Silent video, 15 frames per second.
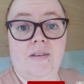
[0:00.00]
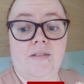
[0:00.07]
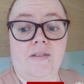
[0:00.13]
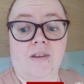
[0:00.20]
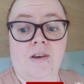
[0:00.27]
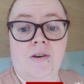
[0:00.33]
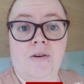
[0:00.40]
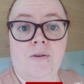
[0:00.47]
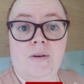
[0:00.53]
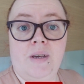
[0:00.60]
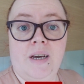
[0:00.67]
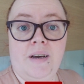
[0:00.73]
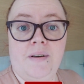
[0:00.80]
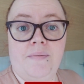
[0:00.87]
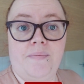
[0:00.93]
So
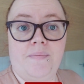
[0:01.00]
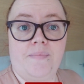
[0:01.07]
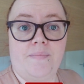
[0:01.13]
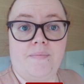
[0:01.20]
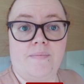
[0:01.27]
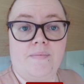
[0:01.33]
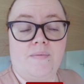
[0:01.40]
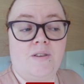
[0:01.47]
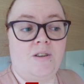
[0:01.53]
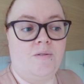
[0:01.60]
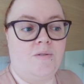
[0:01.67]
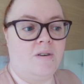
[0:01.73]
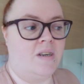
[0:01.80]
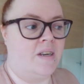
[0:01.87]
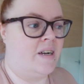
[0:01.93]
yeah, don't
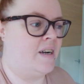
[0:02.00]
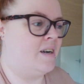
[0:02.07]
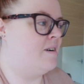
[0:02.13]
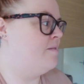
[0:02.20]
know what I'm gonna